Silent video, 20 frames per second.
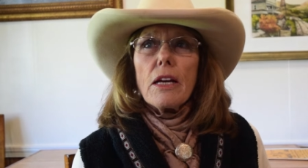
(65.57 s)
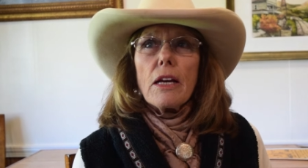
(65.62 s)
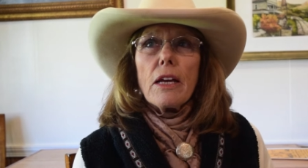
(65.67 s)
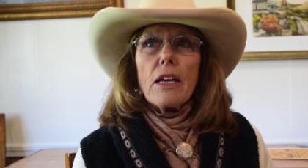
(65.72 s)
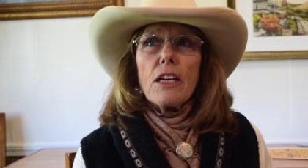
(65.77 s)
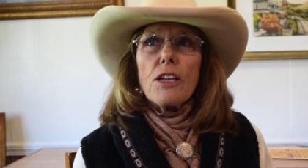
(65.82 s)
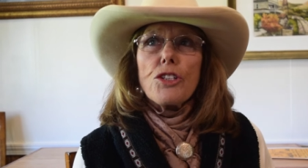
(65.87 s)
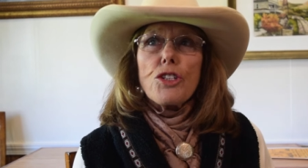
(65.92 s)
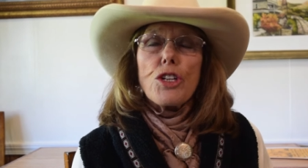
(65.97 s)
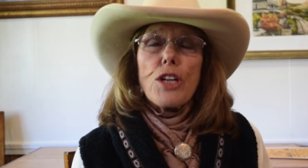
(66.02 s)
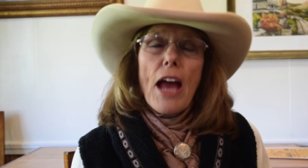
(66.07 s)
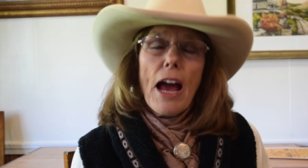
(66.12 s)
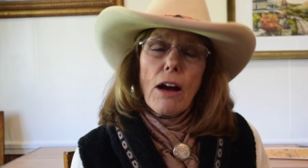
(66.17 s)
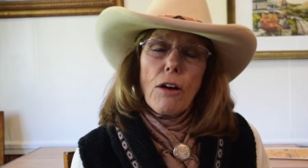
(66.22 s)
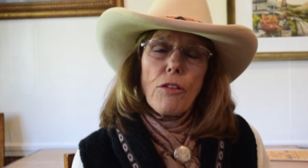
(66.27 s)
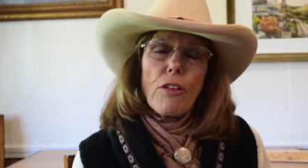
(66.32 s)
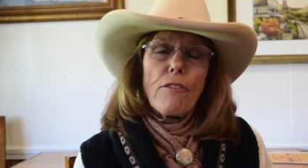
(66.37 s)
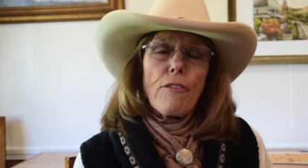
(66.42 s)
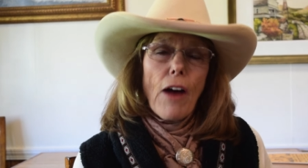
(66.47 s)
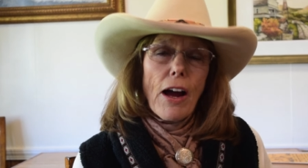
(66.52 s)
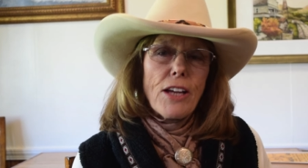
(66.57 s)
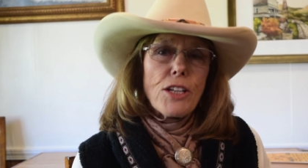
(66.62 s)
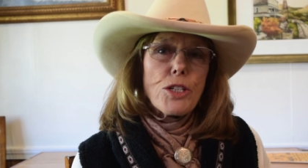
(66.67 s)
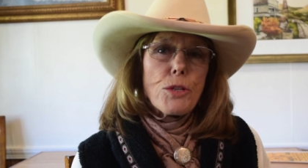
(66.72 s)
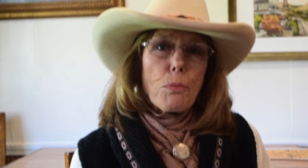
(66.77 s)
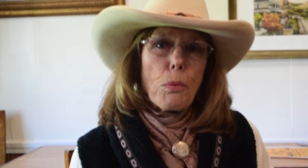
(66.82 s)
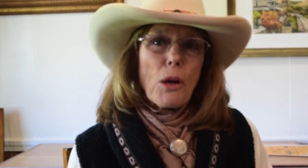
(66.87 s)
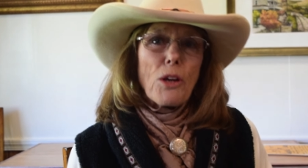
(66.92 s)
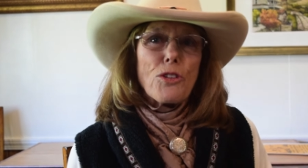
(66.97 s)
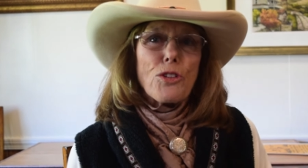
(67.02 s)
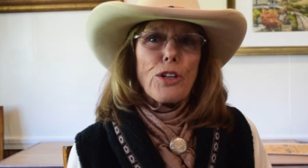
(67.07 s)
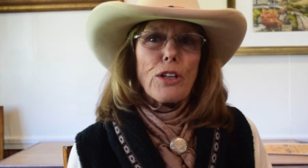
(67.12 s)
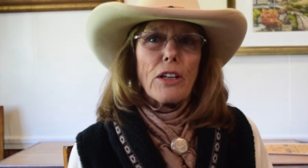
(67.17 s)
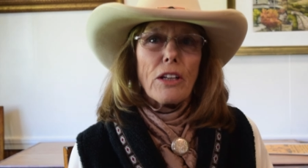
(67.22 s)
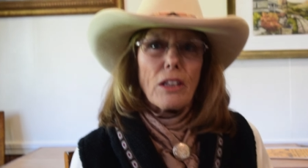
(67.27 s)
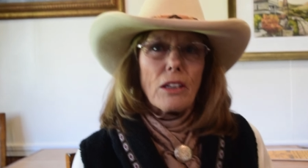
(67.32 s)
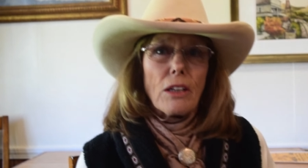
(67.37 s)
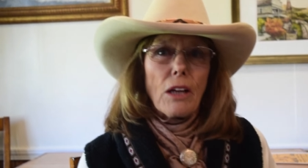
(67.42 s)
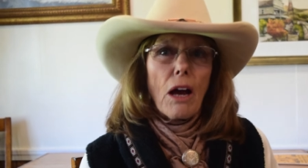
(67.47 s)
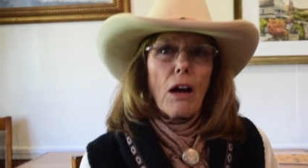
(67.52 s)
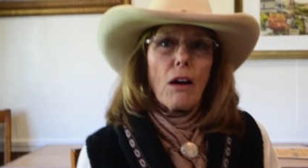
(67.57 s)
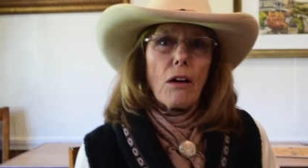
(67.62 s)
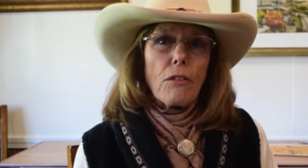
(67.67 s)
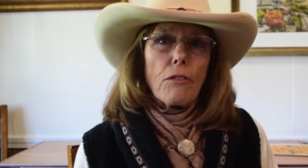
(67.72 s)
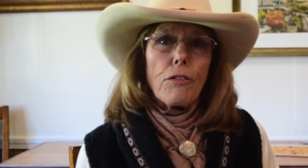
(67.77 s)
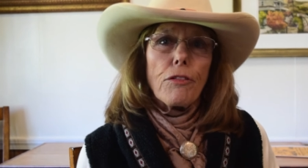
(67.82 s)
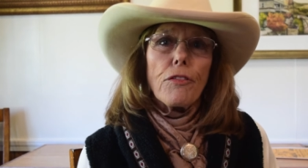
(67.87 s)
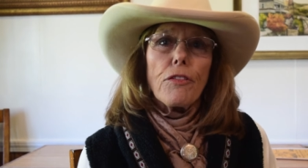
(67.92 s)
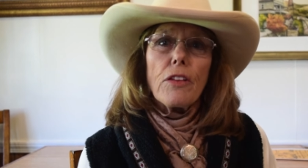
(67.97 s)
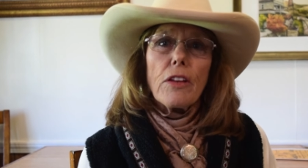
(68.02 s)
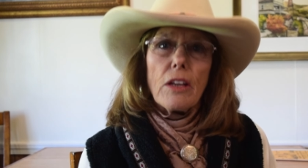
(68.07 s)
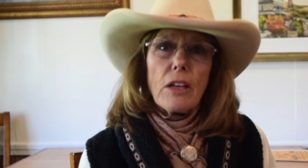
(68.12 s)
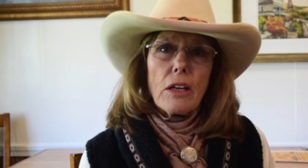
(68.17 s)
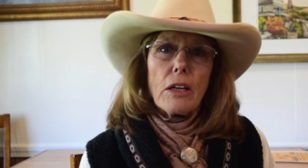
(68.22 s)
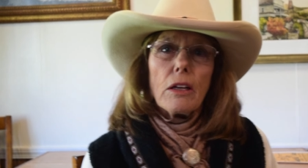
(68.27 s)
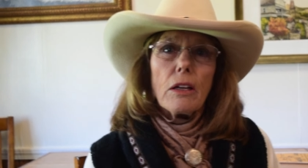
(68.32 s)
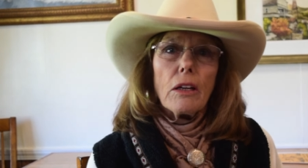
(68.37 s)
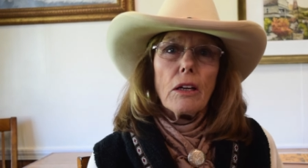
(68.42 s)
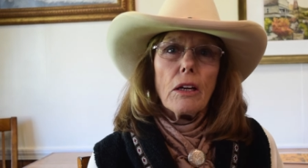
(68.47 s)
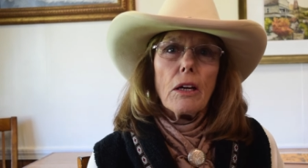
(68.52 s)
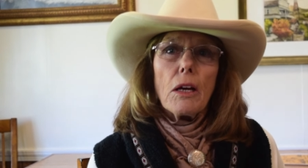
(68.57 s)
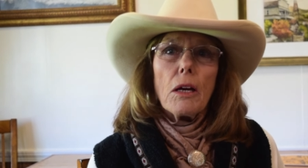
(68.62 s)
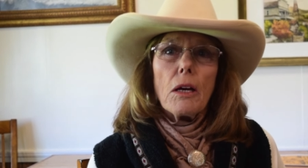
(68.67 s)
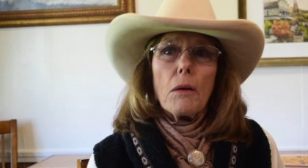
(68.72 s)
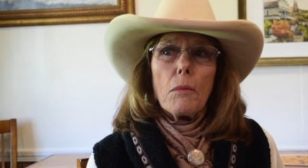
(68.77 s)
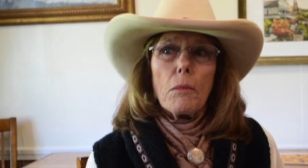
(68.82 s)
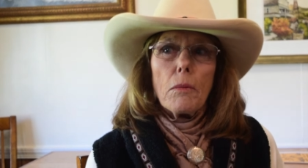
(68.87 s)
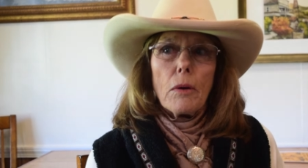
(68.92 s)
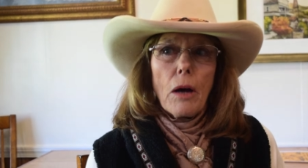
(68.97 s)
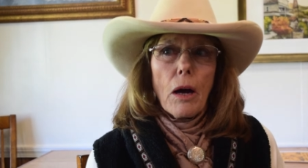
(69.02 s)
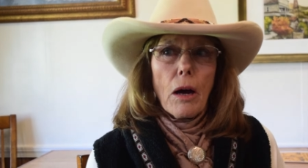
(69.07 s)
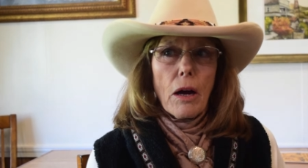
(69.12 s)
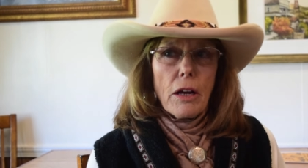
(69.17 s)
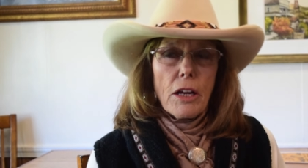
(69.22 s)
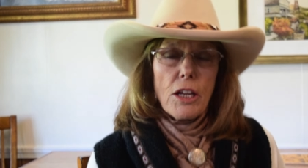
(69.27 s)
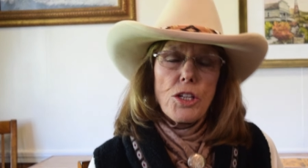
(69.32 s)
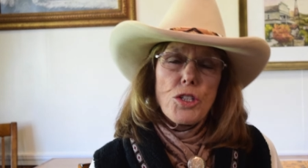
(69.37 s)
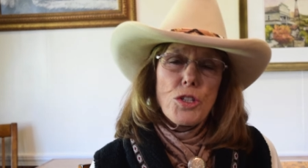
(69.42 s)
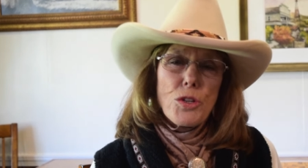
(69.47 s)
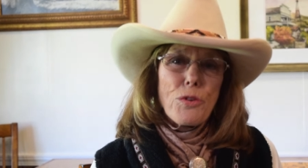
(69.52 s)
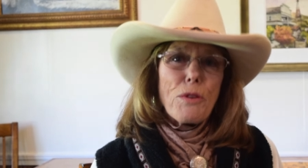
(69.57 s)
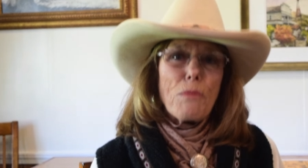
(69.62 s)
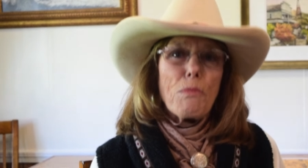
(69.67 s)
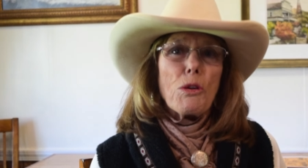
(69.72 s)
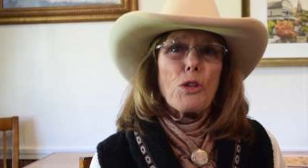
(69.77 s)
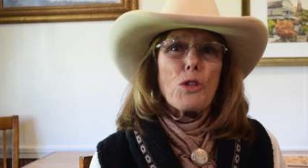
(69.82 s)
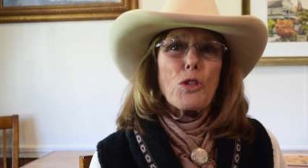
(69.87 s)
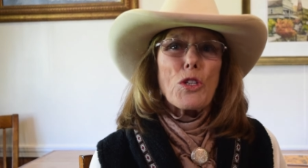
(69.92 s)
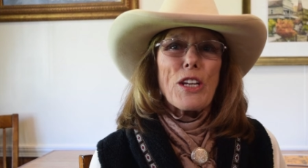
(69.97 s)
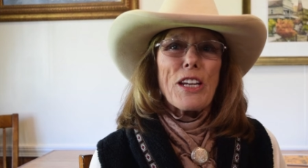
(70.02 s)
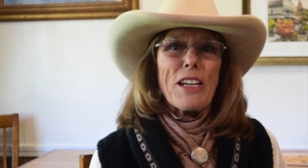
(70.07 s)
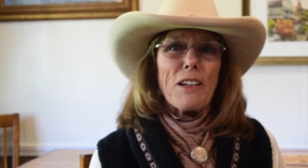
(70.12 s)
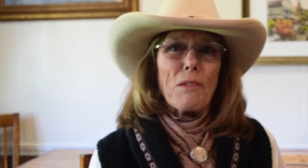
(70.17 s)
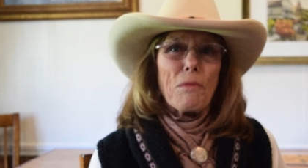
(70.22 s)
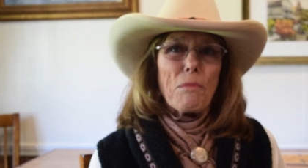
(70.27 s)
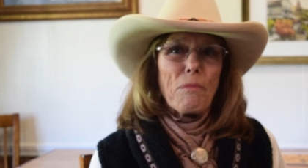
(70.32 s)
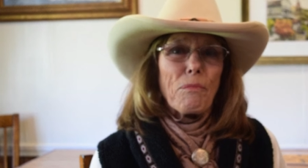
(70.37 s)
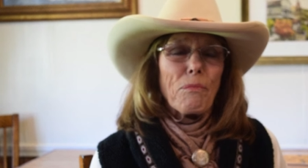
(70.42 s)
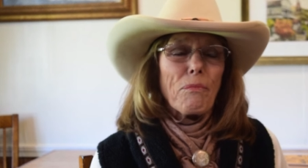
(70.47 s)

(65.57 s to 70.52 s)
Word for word: is now the vice president of the History Museum.